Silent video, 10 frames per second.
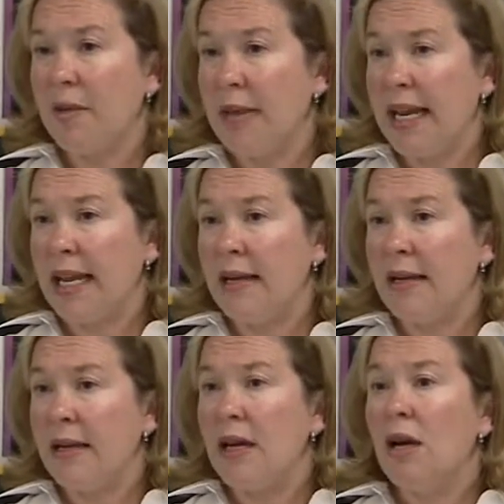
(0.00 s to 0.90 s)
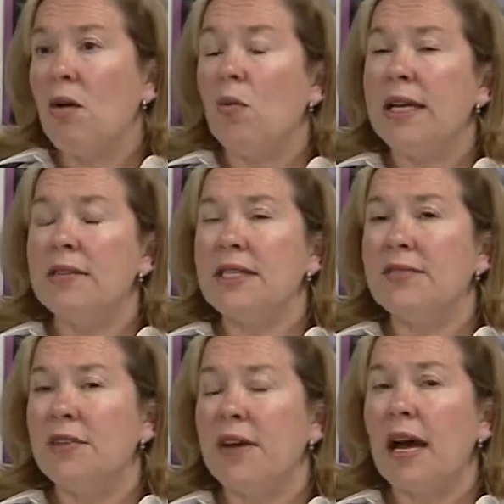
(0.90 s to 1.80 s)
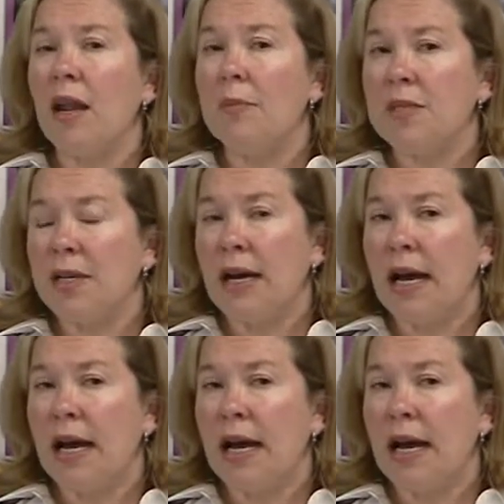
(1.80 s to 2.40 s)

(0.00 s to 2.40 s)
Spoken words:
committee. We developed